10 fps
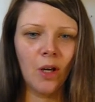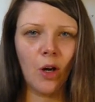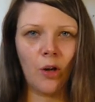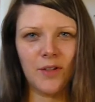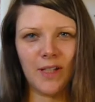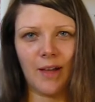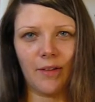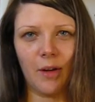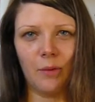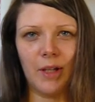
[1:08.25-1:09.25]
all
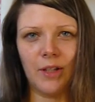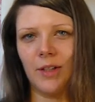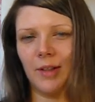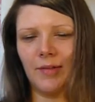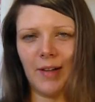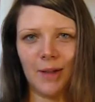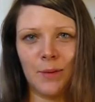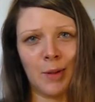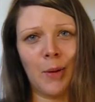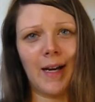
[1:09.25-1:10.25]
together, which I figured
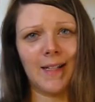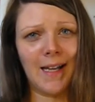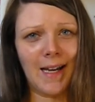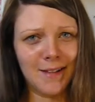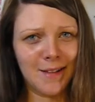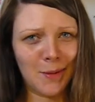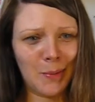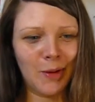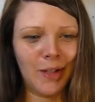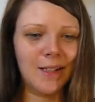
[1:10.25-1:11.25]
was quite intense, to be
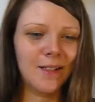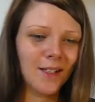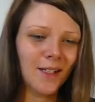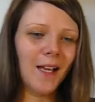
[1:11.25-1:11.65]
honest,